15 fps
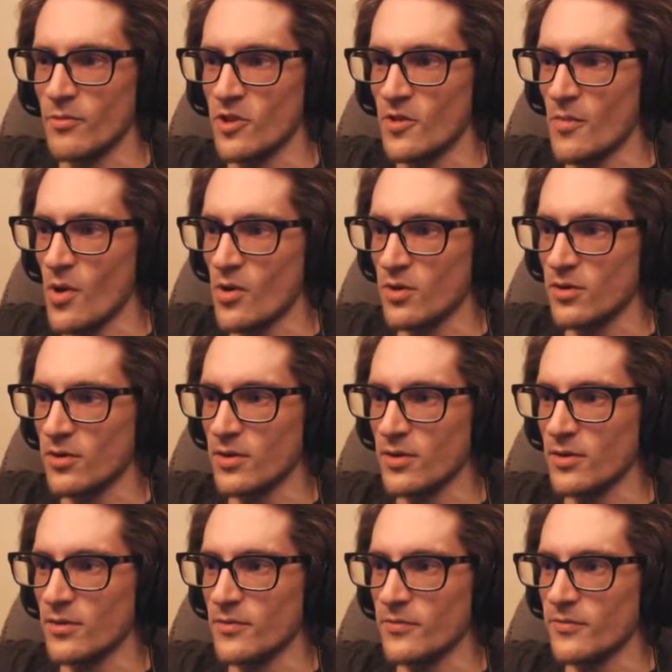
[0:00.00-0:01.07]
When the
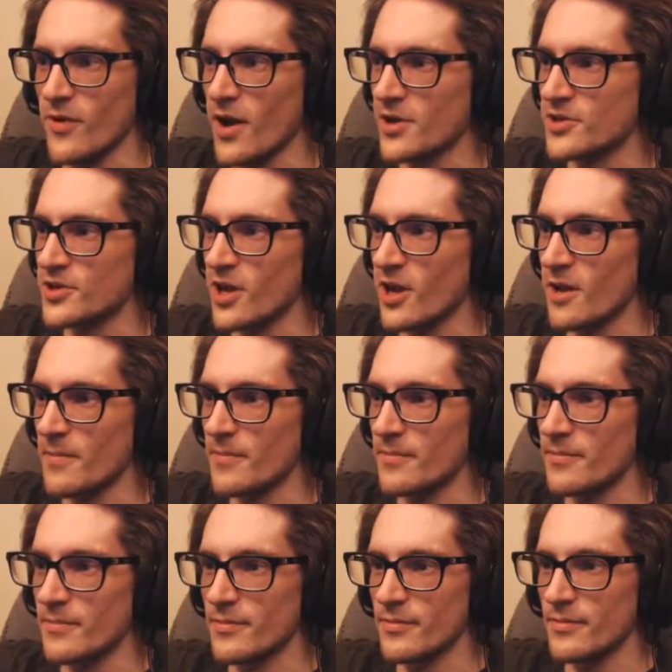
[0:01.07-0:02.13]
motor fucks up,
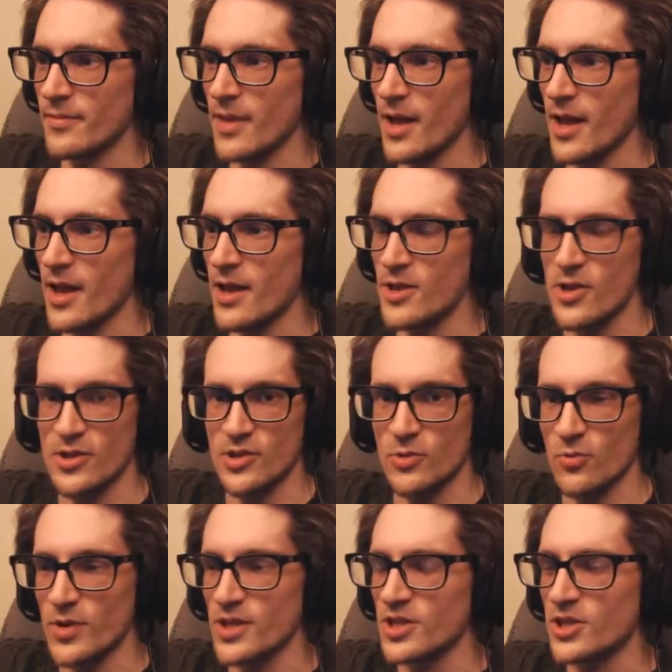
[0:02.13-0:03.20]
you have
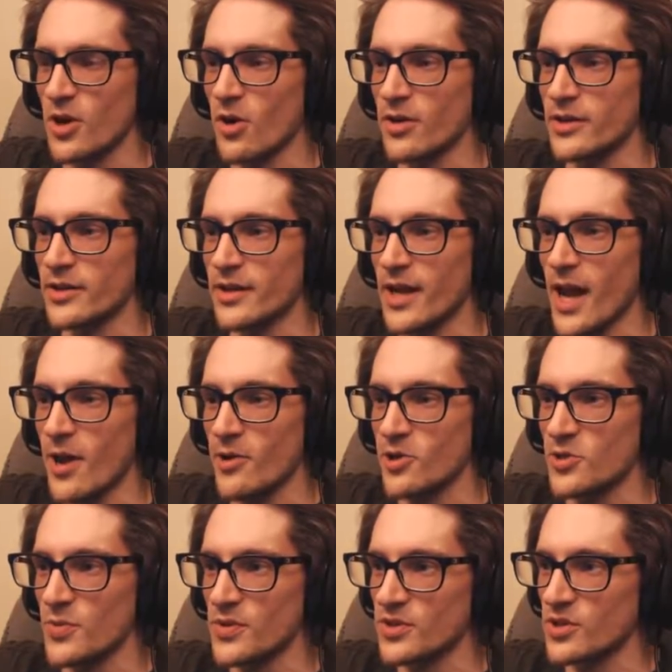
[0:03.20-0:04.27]
to restart it. And how
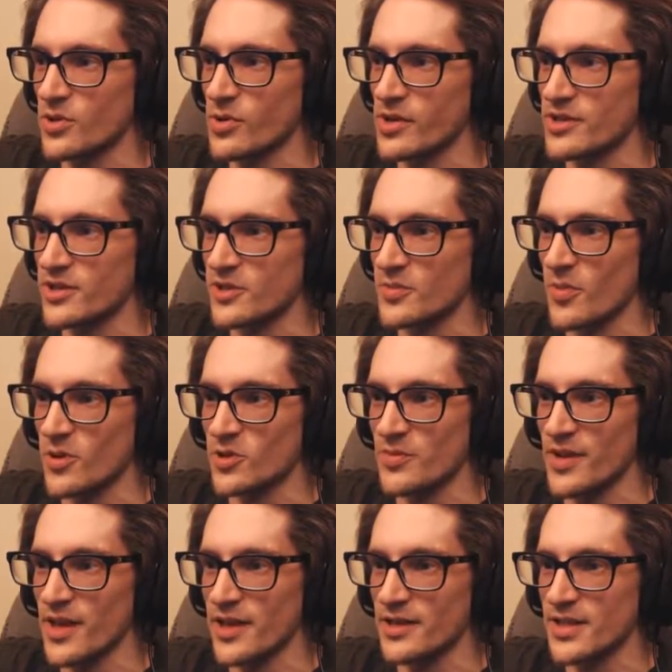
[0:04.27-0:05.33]
you're supposed to do it is it's supposed
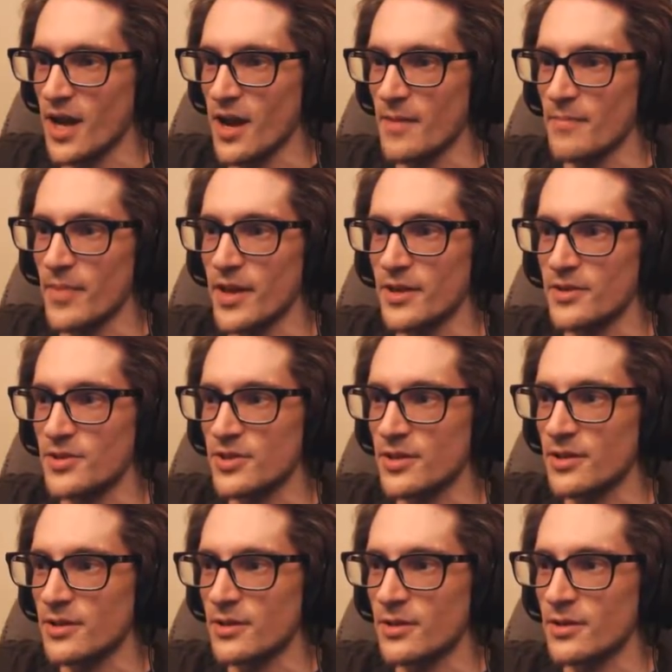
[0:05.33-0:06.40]
to be, like, time-based.